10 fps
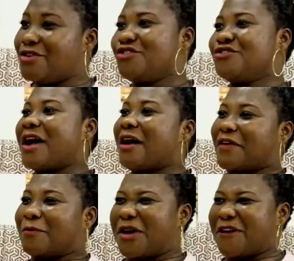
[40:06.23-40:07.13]
You don't
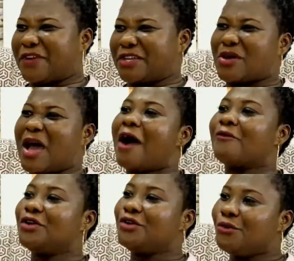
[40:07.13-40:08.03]
have a boyfriend, so
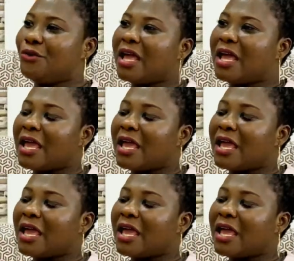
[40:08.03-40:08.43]
how will you?